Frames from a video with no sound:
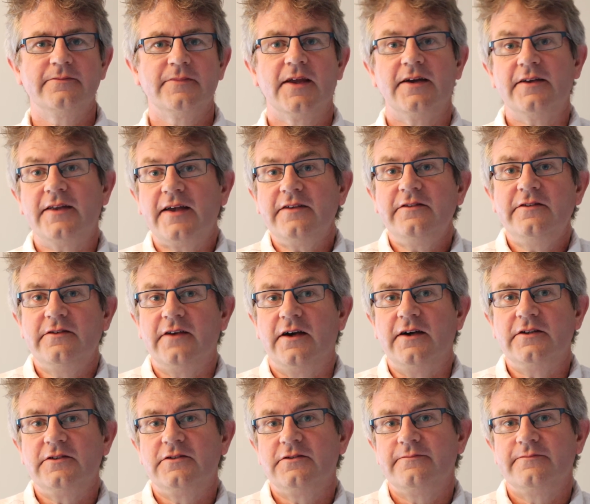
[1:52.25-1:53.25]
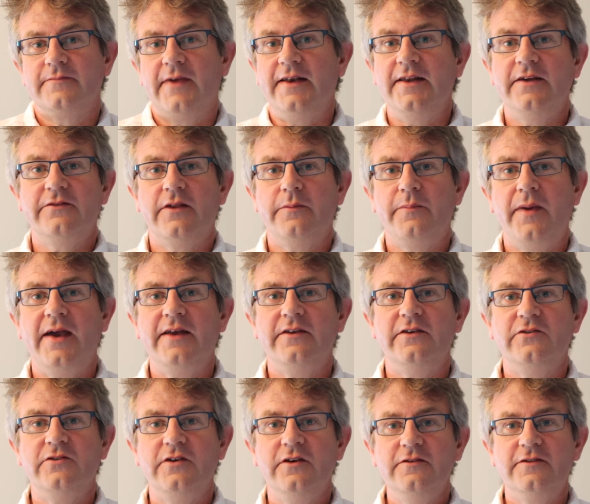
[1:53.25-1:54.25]
And as such, any of the
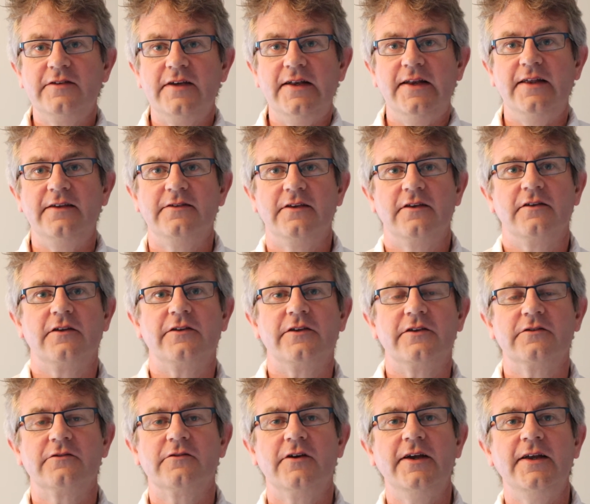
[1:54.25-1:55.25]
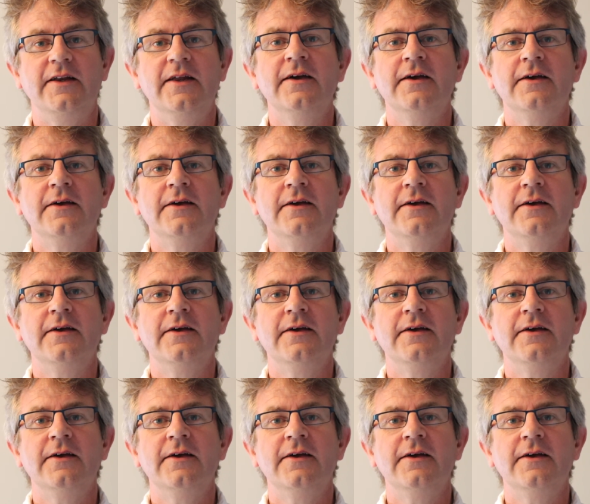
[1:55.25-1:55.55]
pages you see listed on the screen